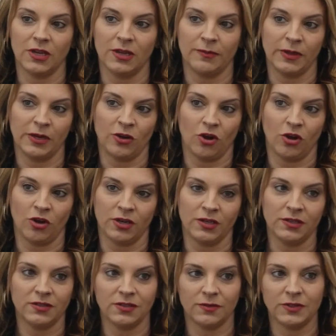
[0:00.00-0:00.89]
am in
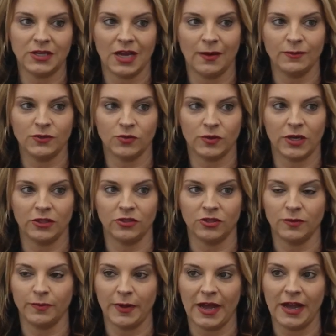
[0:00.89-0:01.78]
awe sometimes when I
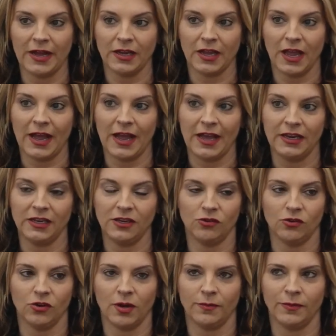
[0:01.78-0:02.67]
look back at it,
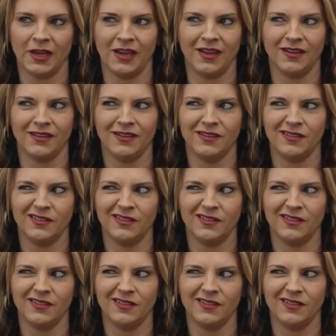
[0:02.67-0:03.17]
or I'm like,